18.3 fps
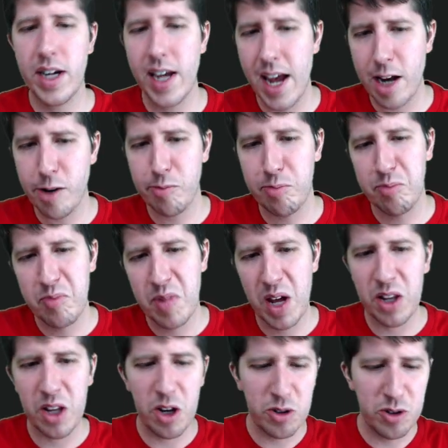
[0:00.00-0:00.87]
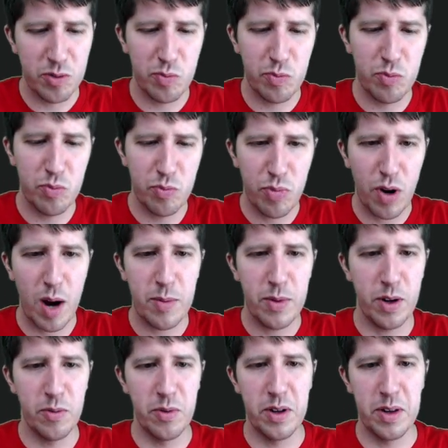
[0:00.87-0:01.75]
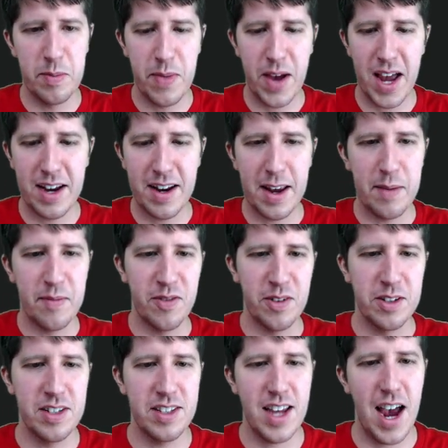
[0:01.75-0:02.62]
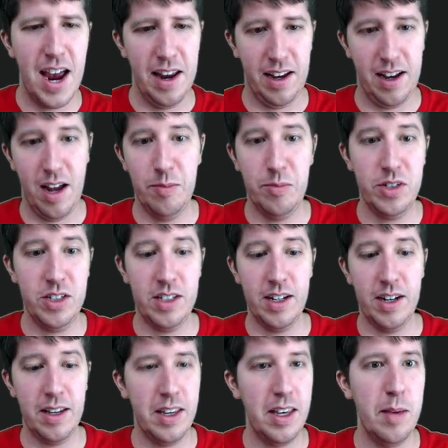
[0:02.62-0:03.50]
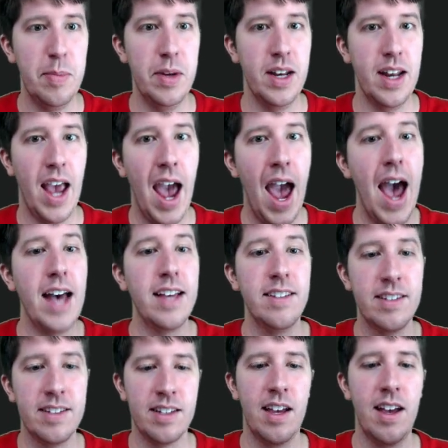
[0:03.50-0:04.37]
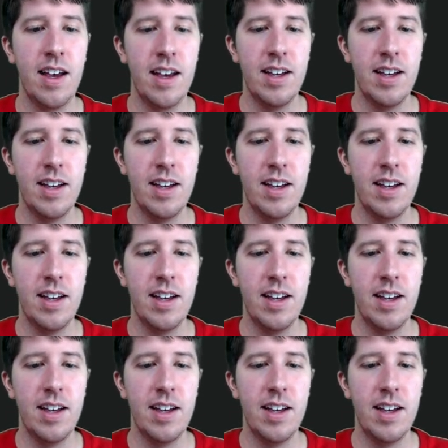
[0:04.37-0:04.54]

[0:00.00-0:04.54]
again, hello is probably a really bad name for static. I'm just going to keep it as